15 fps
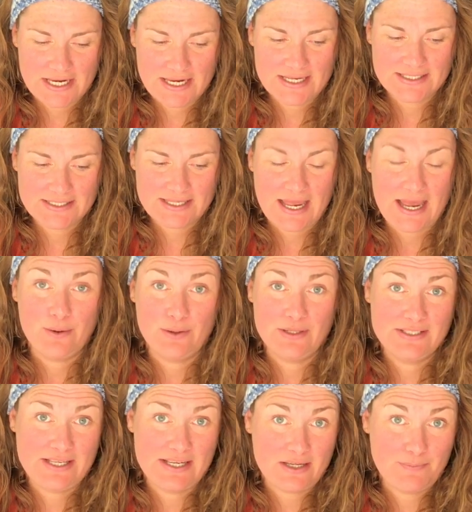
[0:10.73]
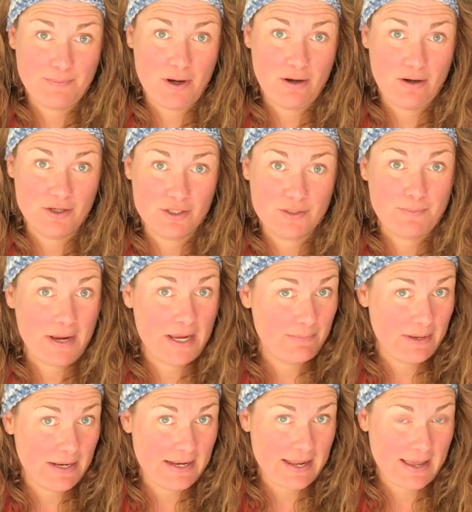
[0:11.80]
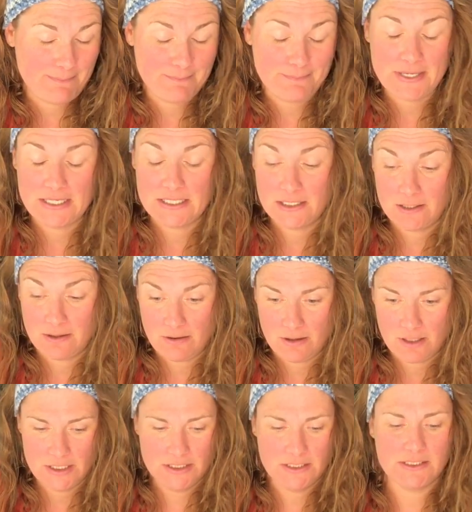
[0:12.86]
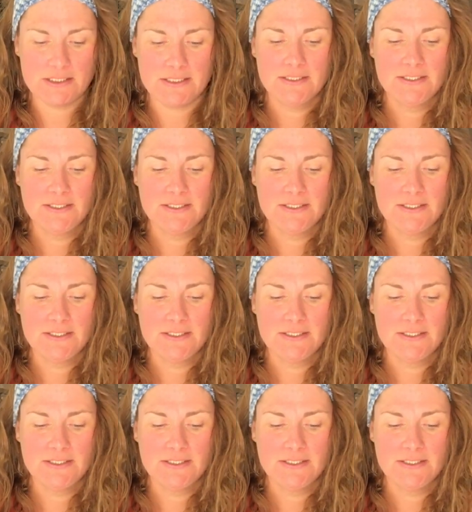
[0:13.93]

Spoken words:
It's our decoupage paper lamp garland